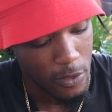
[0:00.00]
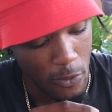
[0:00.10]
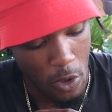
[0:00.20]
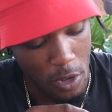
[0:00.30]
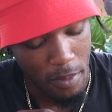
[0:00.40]

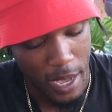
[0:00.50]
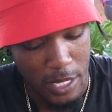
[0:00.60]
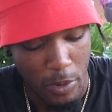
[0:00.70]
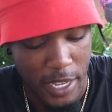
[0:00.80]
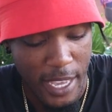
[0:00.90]
for the
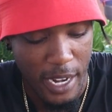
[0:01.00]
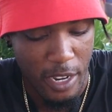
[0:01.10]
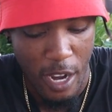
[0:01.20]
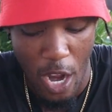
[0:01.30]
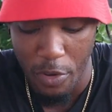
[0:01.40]
mics, but it
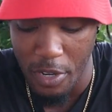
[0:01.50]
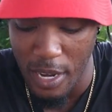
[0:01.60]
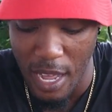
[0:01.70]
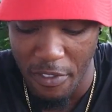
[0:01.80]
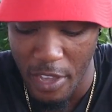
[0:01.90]
cannot carry the
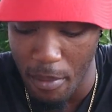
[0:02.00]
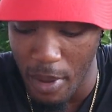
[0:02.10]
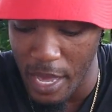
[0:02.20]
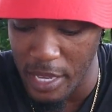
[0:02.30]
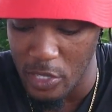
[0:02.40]
lavalier
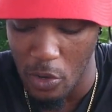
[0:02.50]
mics